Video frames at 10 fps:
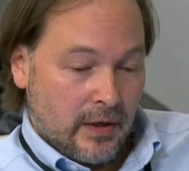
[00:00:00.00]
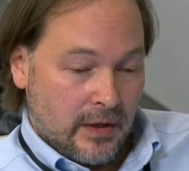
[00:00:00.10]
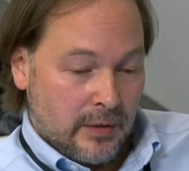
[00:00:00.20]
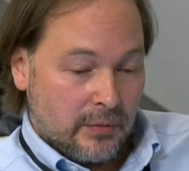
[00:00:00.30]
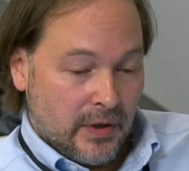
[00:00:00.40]

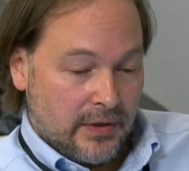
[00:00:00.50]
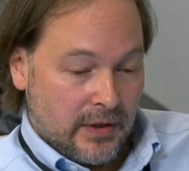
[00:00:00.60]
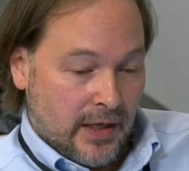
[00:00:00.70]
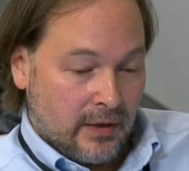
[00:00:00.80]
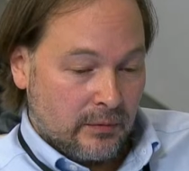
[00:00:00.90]
in Burundi,
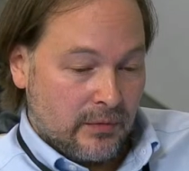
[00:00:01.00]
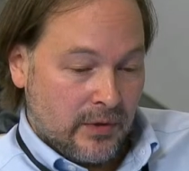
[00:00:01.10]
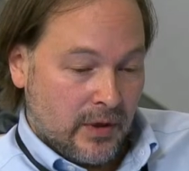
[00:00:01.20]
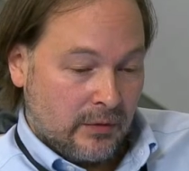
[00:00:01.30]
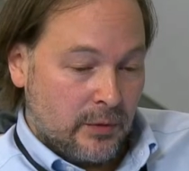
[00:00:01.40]
and now
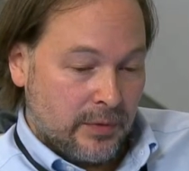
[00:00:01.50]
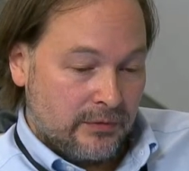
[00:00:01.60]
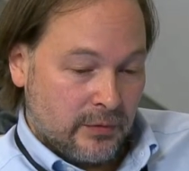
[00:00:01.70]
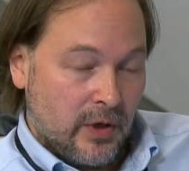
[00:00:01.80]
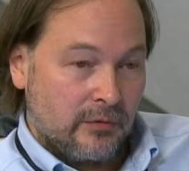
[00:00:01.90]
a group
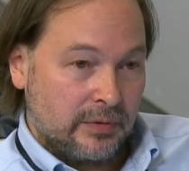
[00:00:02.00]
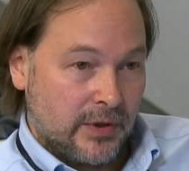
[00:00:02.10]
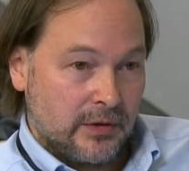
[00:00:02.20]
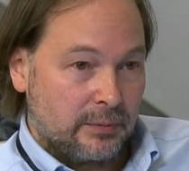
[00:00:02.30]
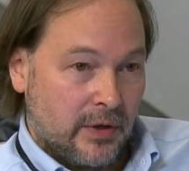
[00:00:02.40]
of 12
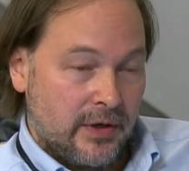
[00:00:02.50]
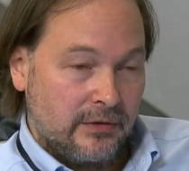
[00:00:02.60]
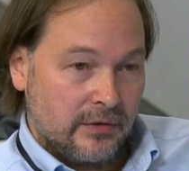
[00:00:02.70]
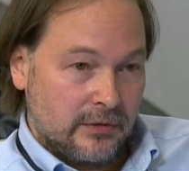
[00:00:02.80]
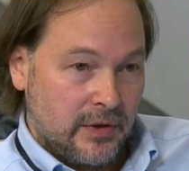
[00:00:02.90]
political
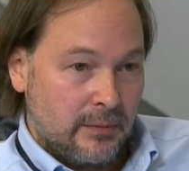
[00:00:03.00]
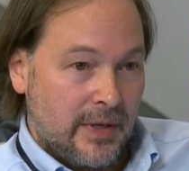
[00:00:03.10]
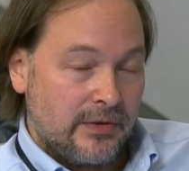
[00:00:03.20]
parties, including